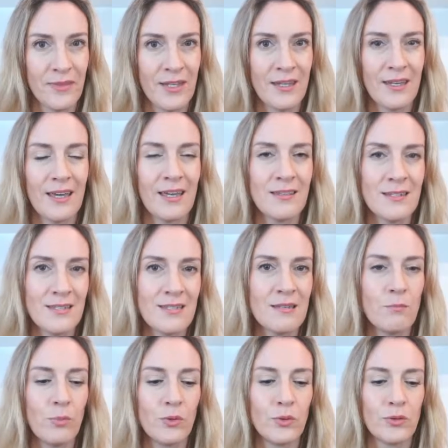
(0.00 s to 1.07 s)
And this is
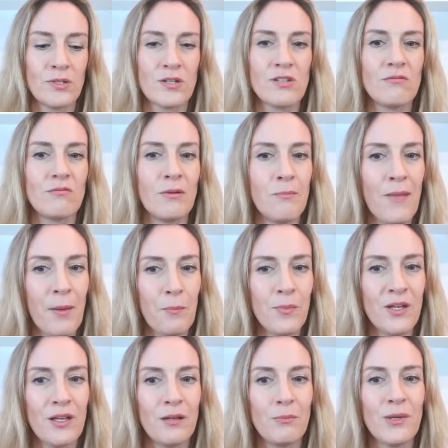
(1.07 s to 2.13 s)
important to
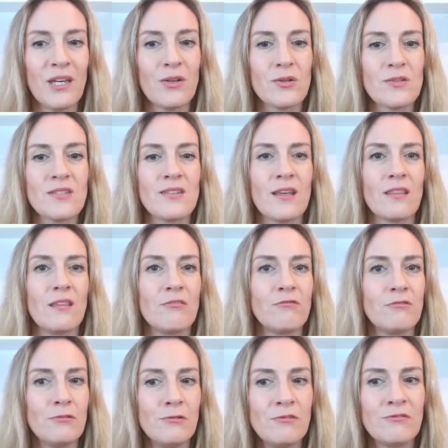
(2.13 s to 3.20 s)
remember because the
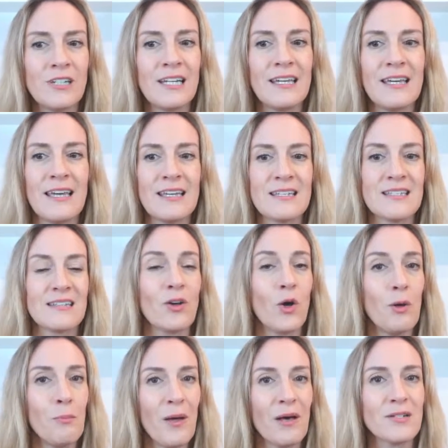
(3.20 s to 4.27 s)
rule really is
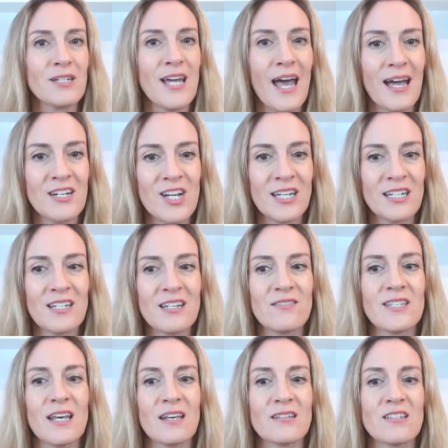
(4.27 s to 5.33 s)
compound adjectives
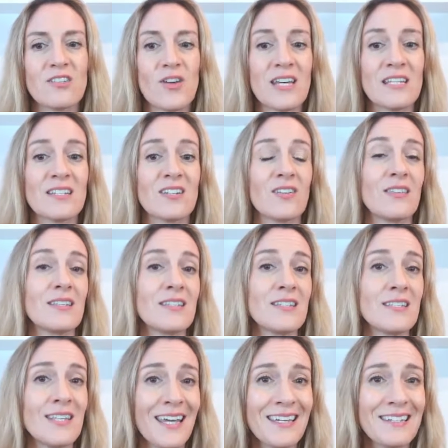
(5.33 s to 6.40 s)
are stressed on the
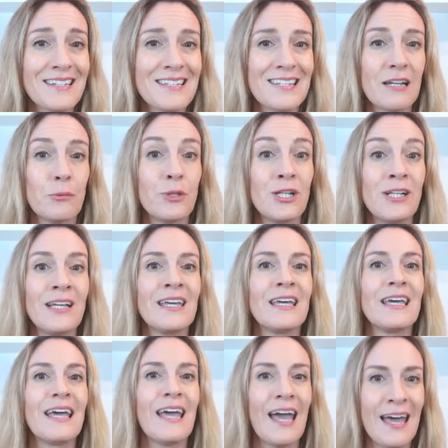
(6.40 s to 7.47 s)
second syllable,
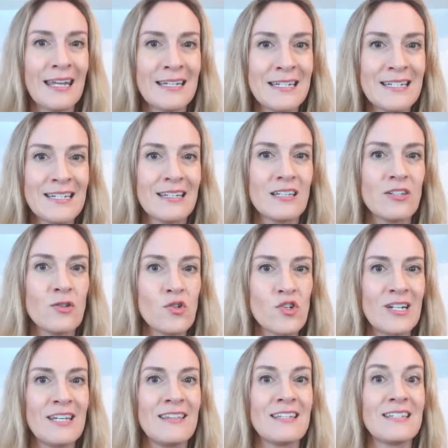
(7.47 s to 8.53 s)
and
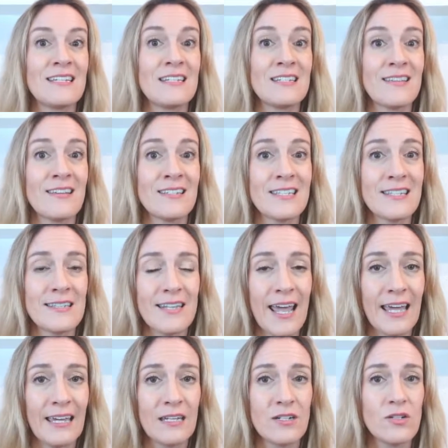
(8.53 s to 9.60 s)
usually this is the
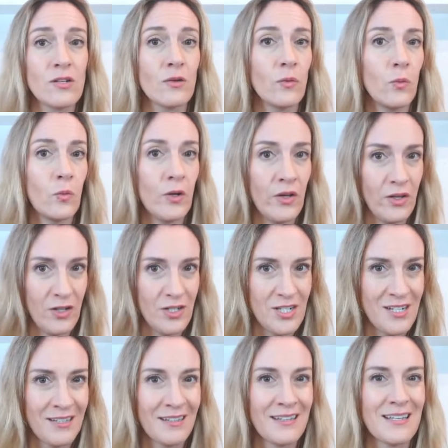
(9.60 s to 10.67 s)
second word.
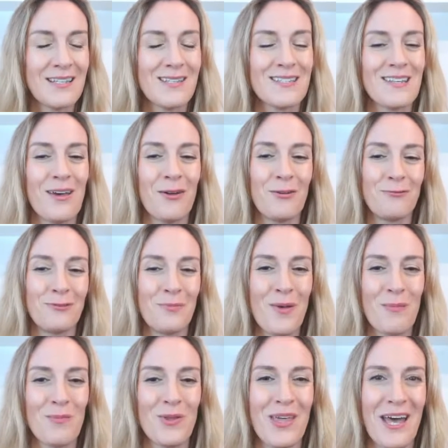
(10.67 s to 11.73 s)
So
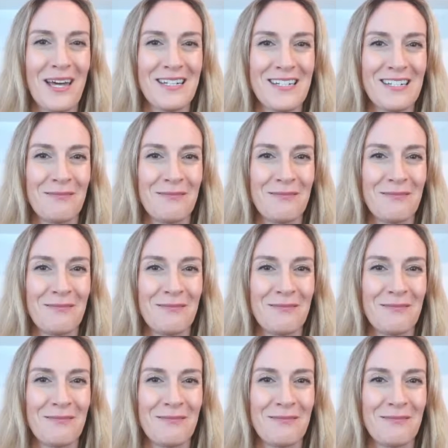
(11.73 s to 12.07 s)
remember that.